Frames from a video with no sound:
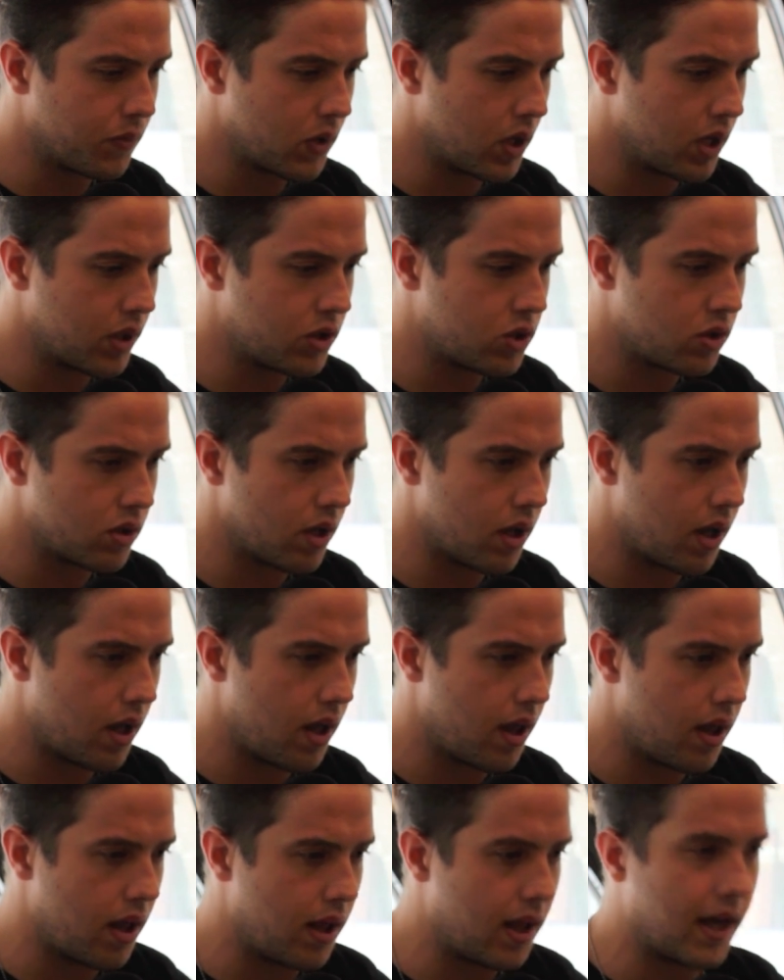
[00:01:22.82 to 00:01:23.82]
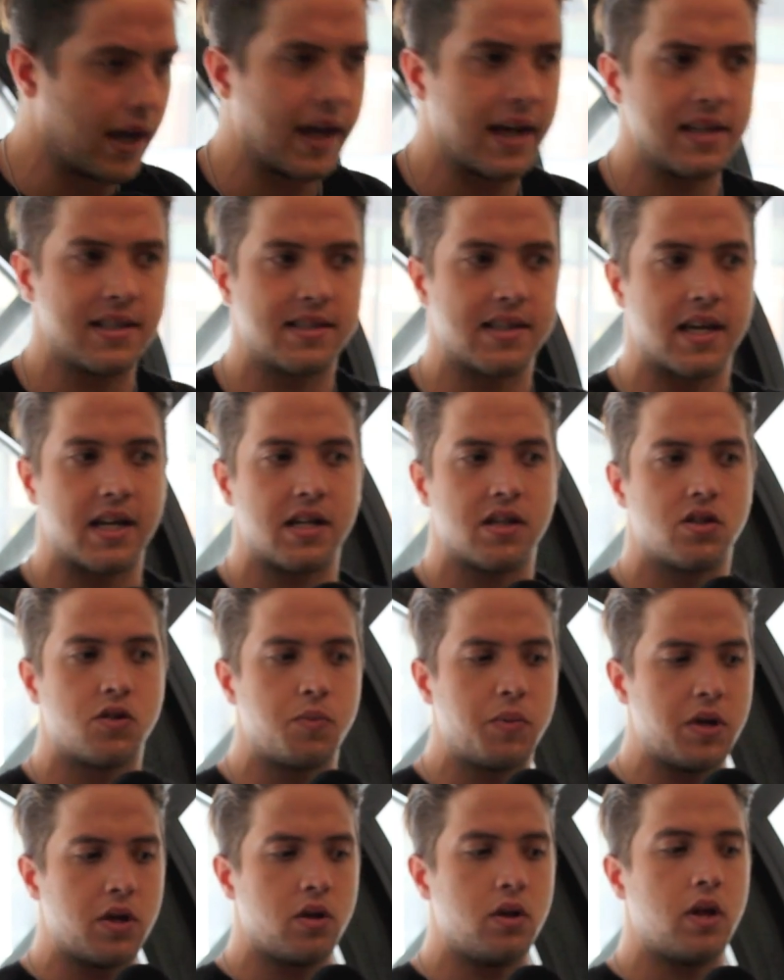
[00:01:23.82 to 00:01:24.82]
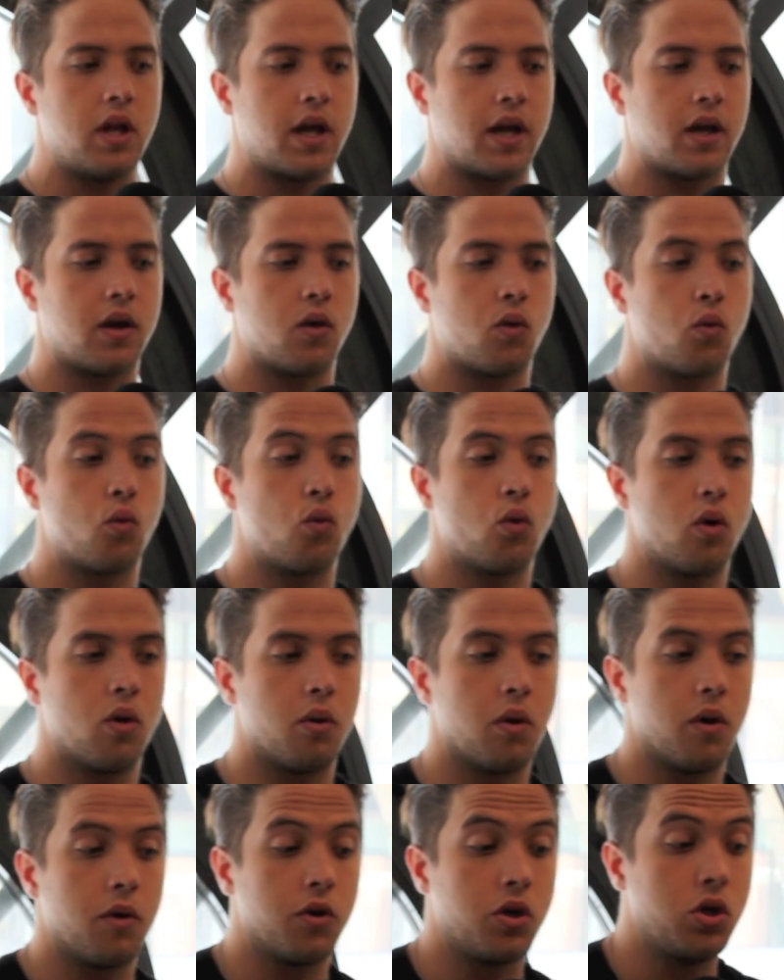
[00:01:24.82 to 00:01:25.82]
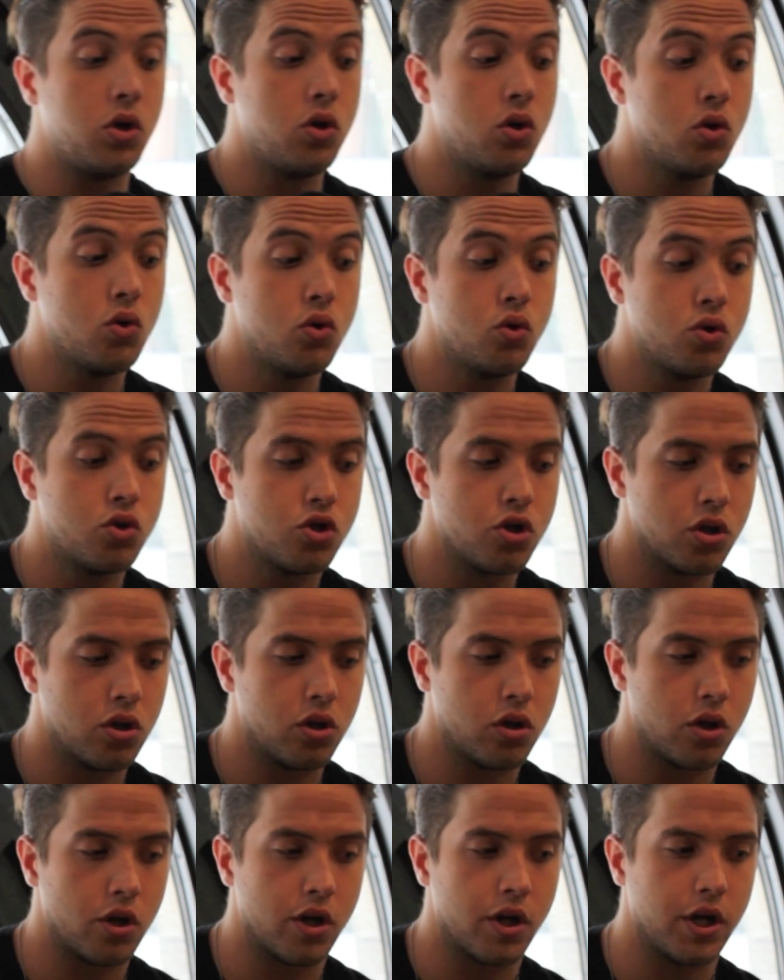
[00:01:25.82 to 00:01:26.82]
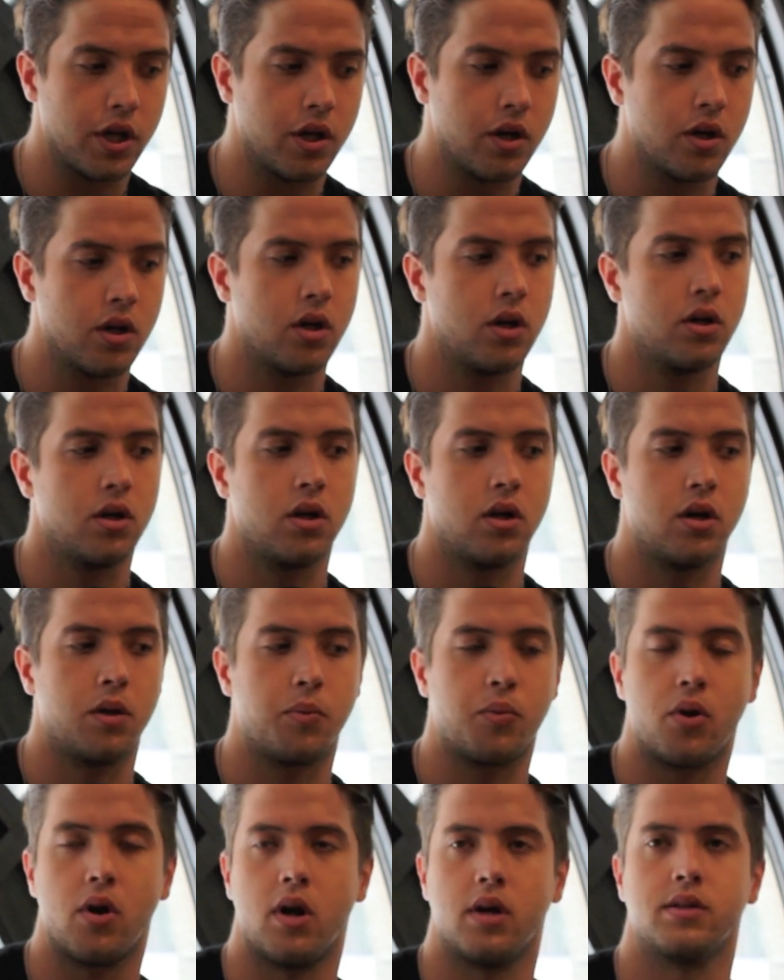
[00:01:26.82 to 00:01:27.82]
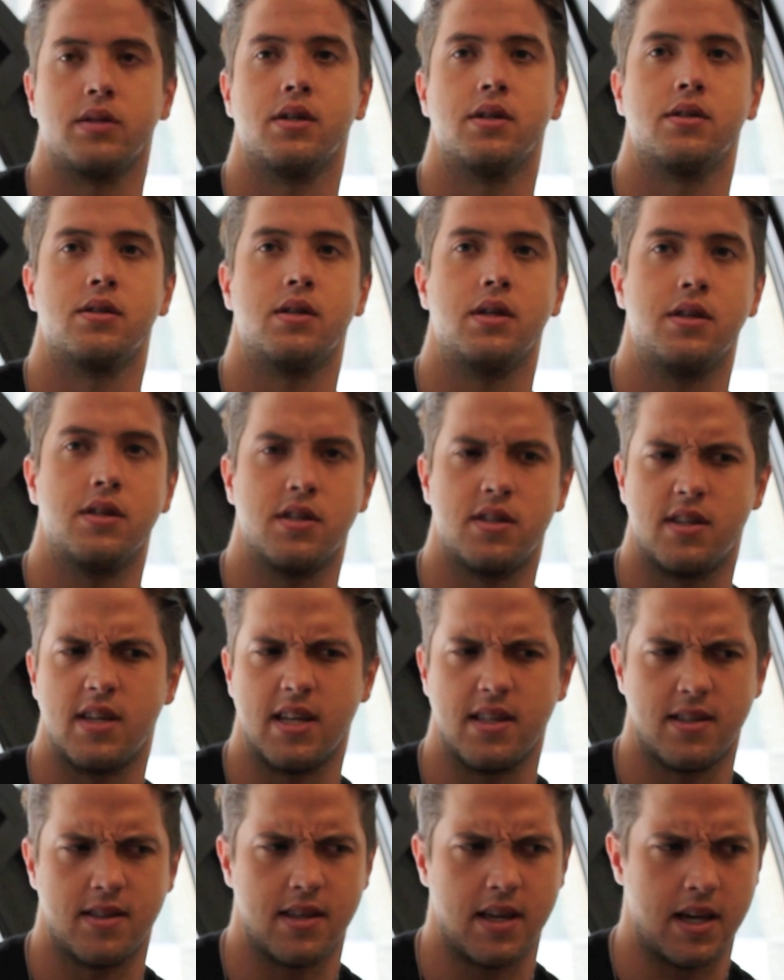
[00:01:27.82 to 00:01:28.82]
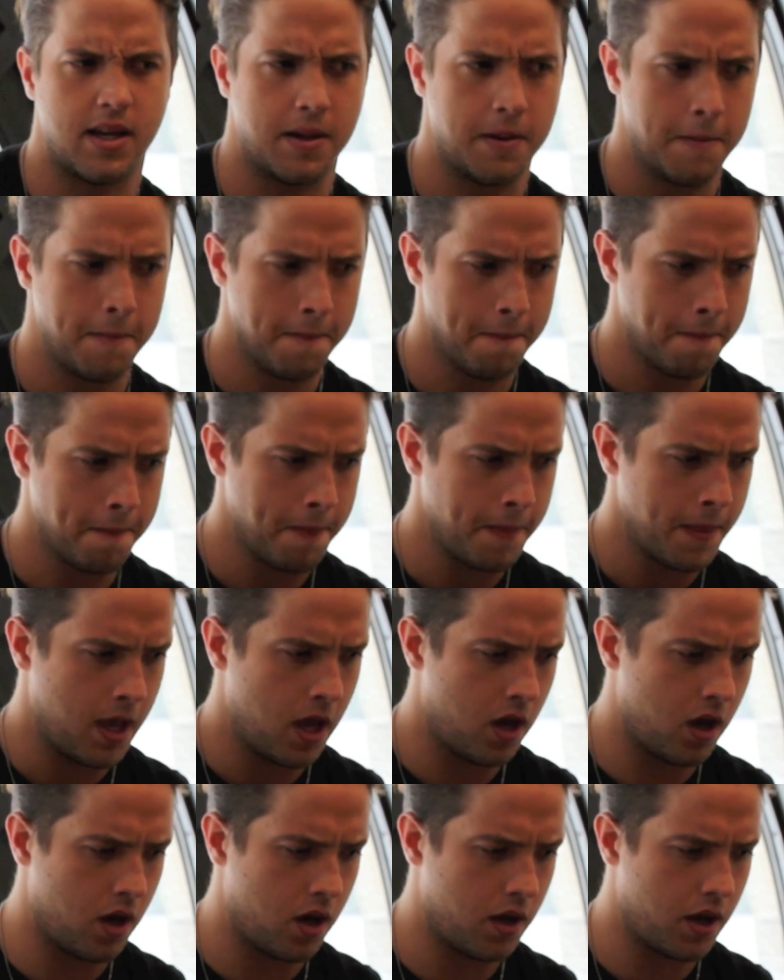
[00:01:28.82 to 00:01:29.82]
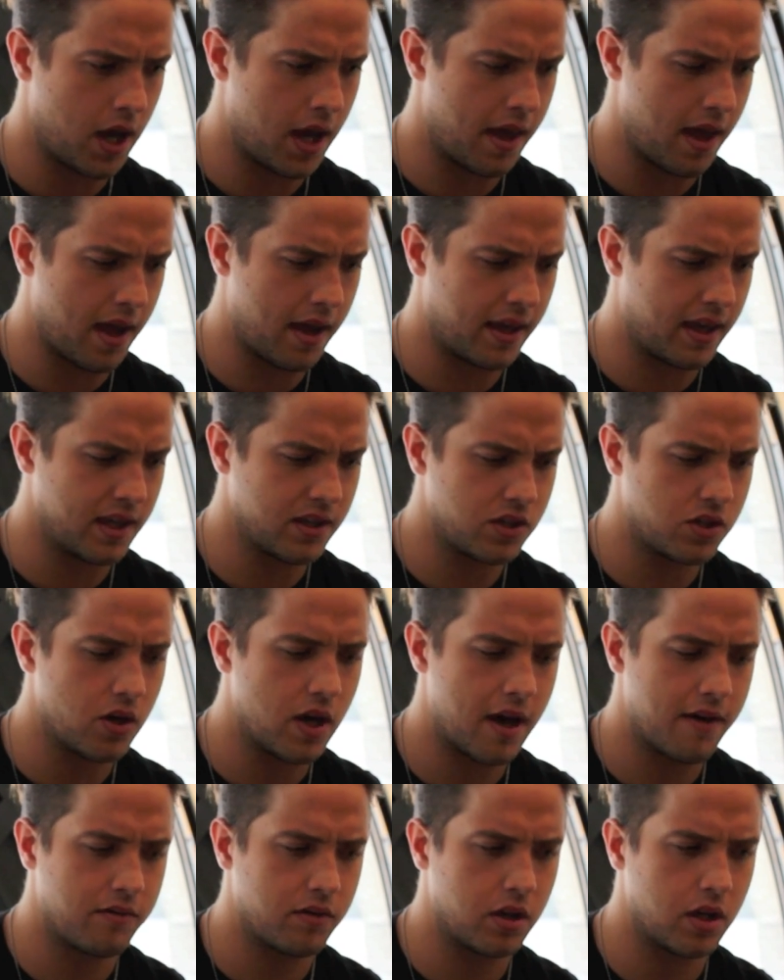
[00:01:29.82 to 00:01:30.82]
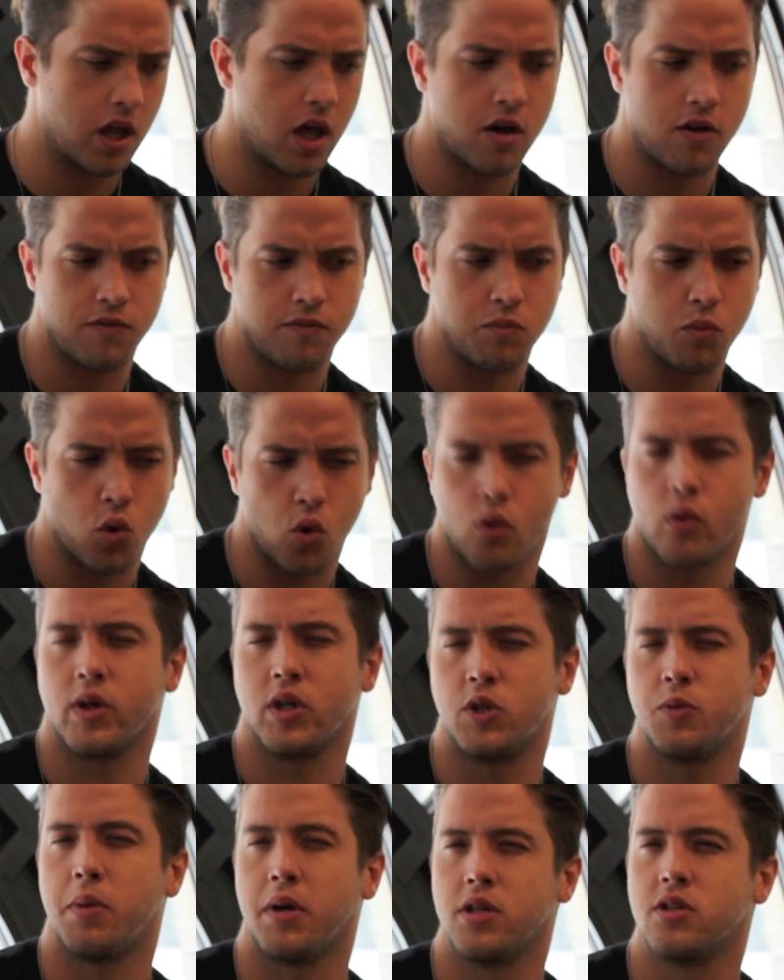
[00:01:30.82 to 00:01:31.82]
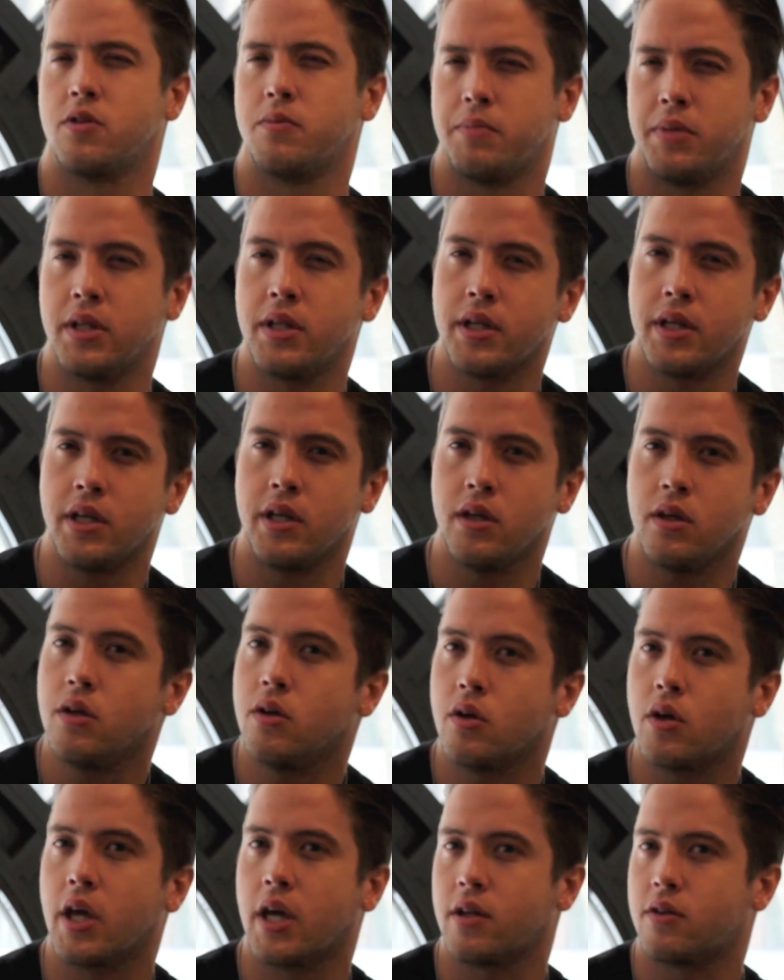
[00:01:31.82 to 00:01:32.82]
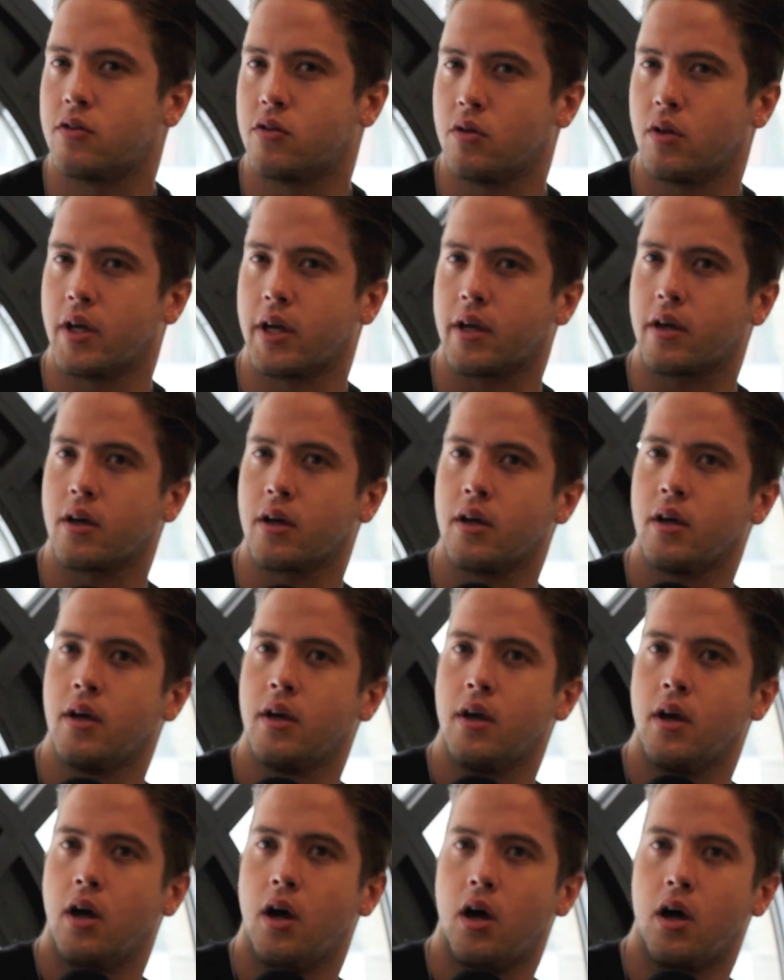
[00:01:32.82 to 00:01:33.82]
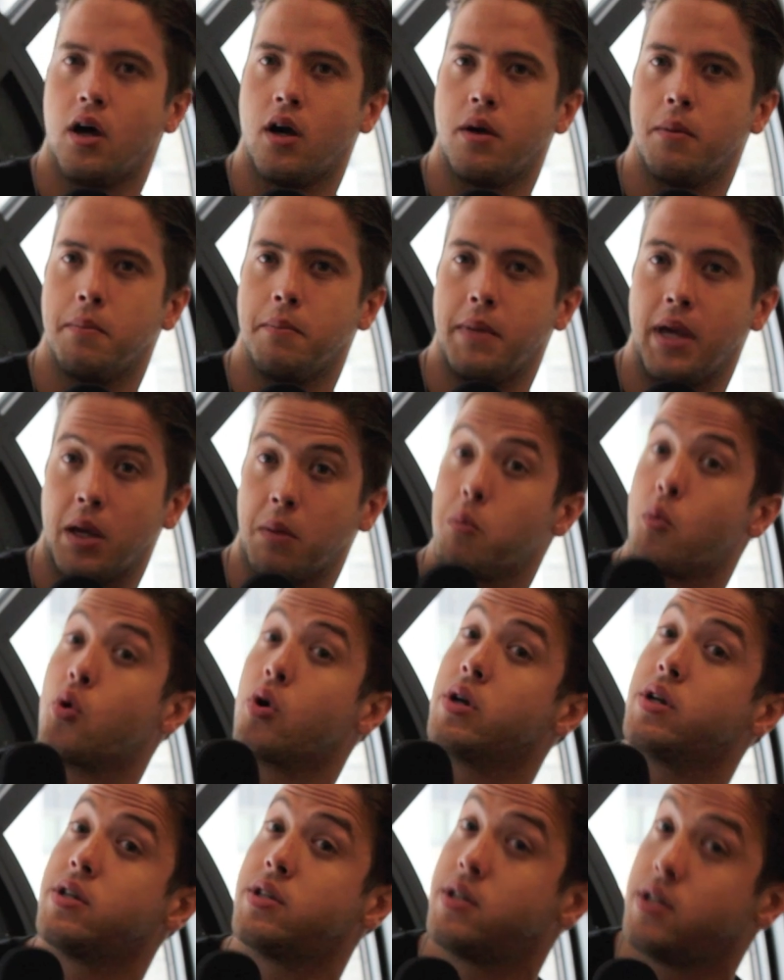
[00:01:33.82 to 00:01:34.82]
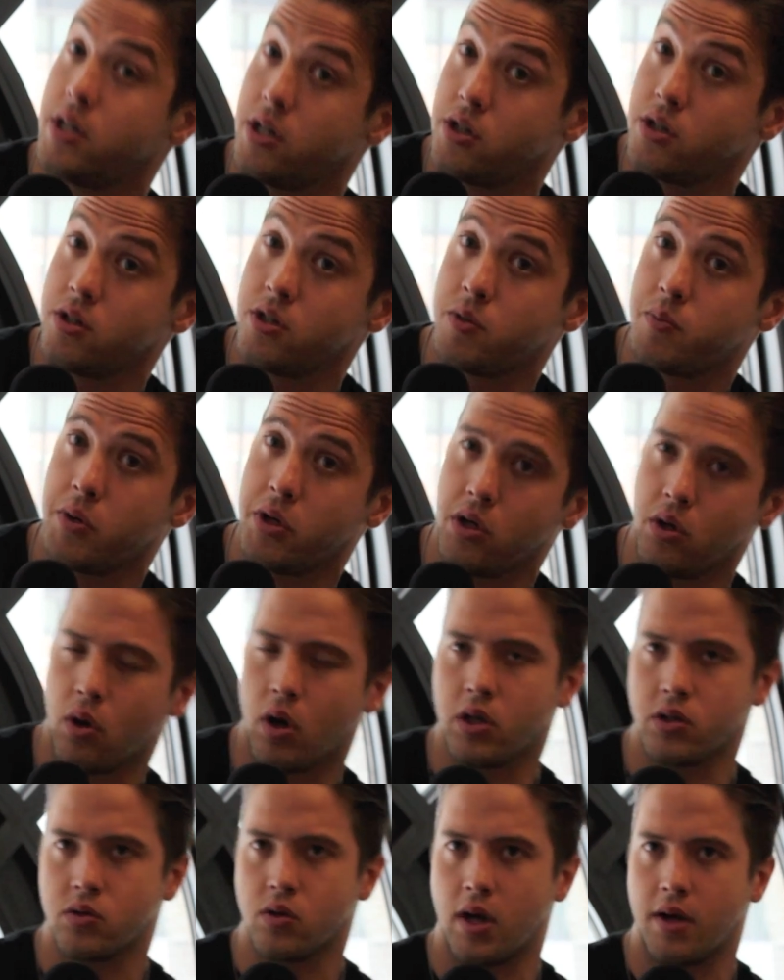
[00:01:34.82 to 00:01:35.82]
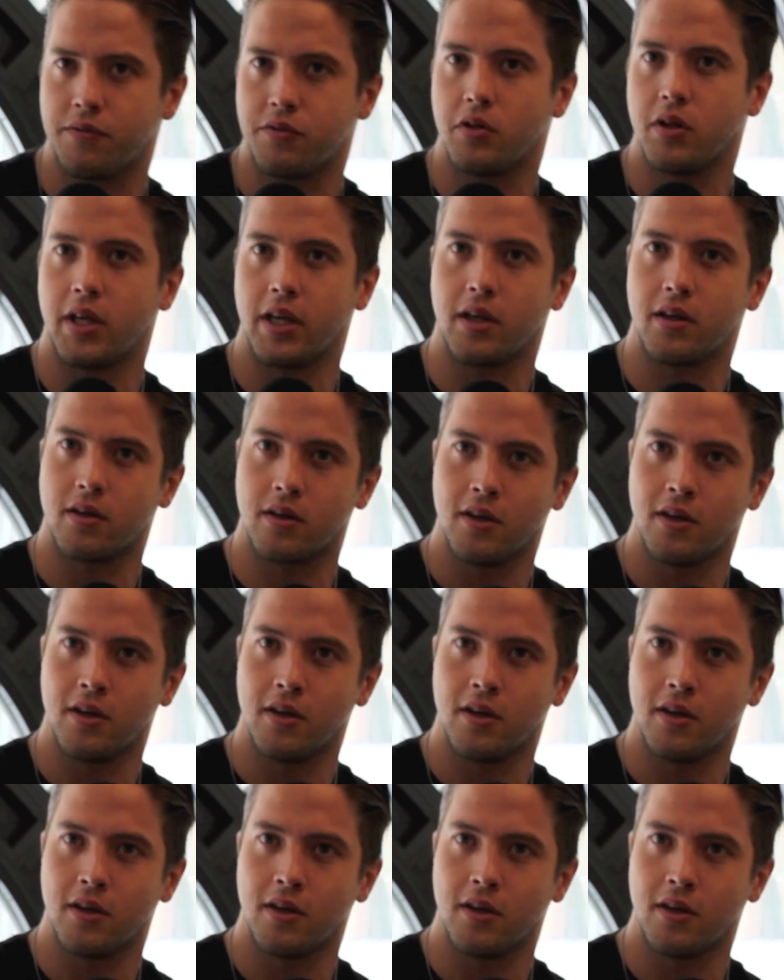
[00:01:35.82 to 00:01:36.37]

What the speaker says: It's like I said, it's been a huge learning process, in the sense that I guess you have a lot of more responsibility. You get to make more decisions, but you also have to